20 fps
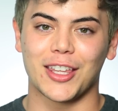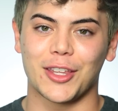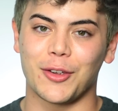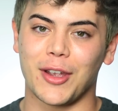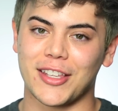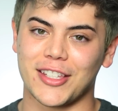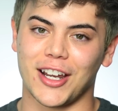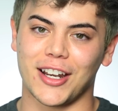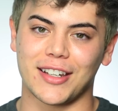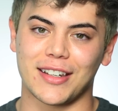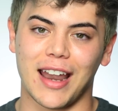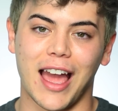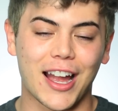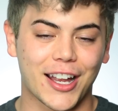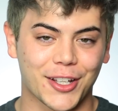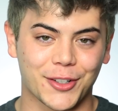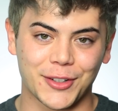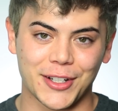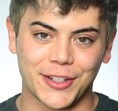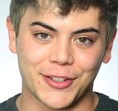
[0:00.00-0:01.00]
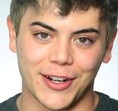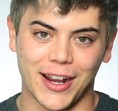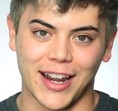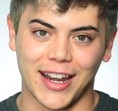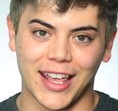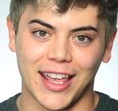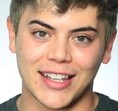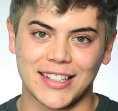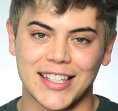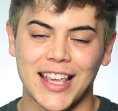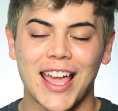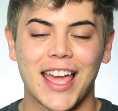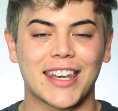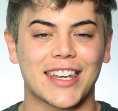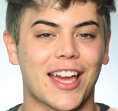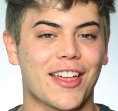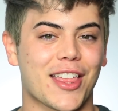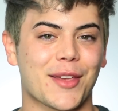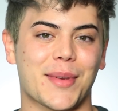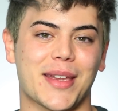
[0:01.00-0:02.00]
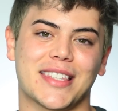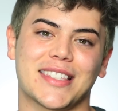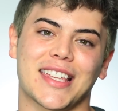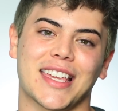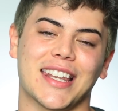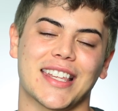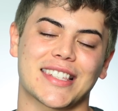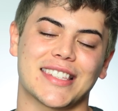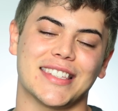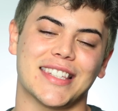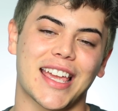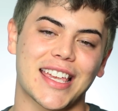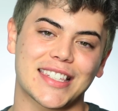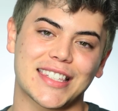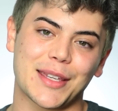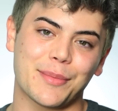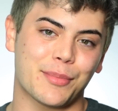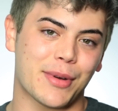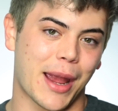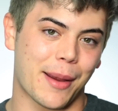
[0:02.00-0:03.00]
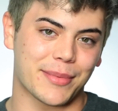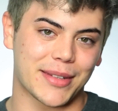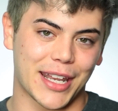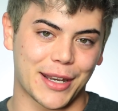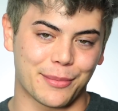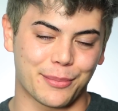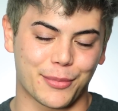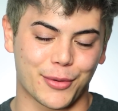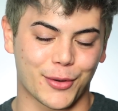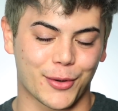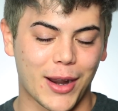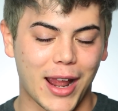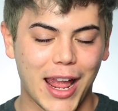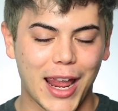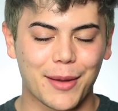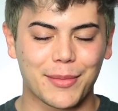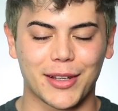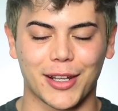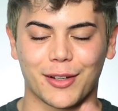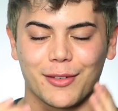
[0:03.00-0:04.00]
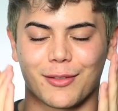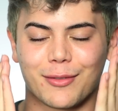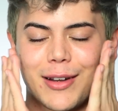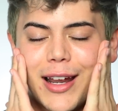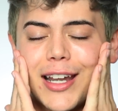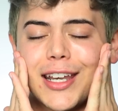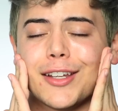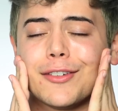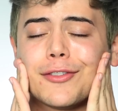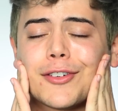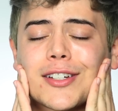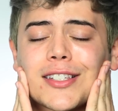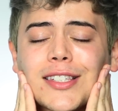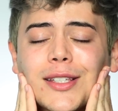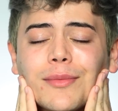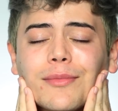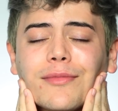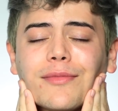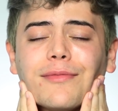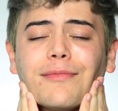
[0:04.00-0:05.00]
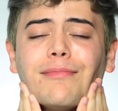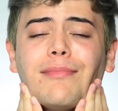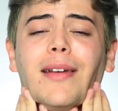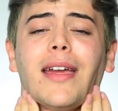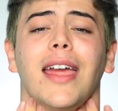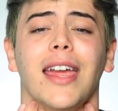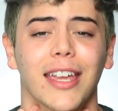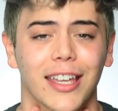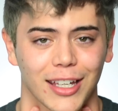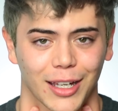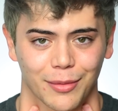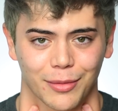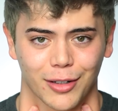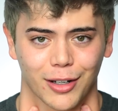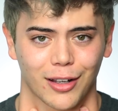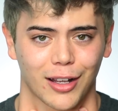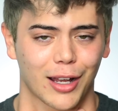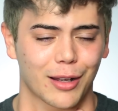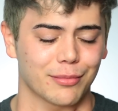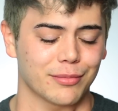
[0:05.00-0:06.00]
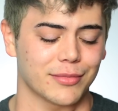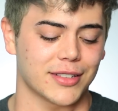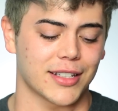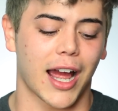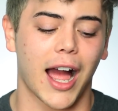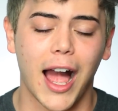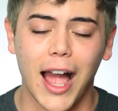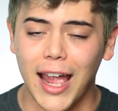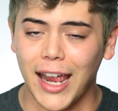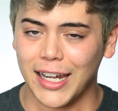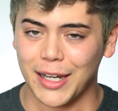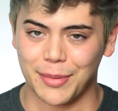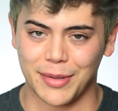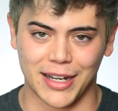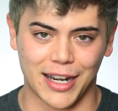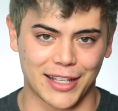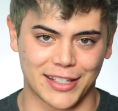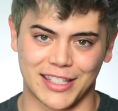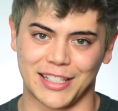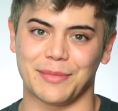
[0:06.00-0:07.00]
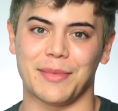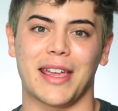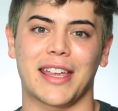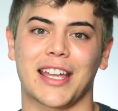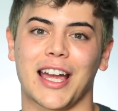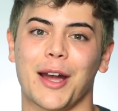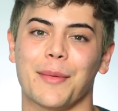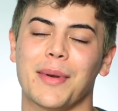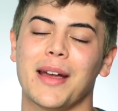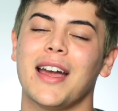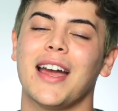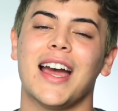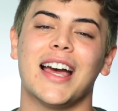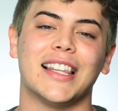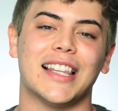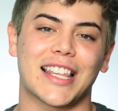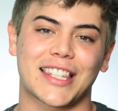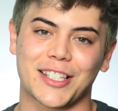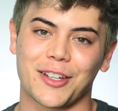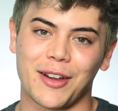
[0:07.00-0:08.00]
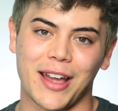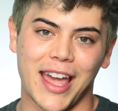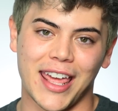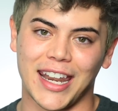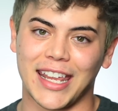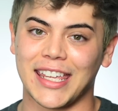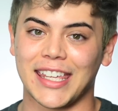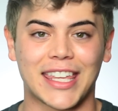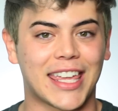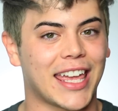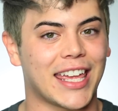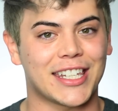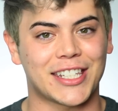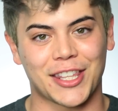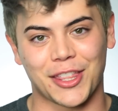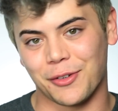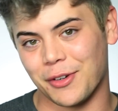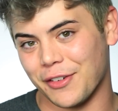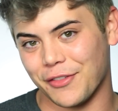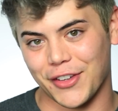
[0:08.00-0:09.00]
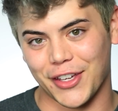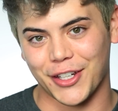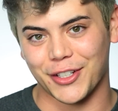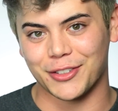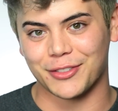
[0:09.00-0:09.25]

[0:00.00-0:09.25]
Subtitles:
You guys are not gonna regret it. Now that my skin is nicely prepped and primed and ready for some makeup, girl. I'm dying to put on some makeup. Let's go ahead and get into the review.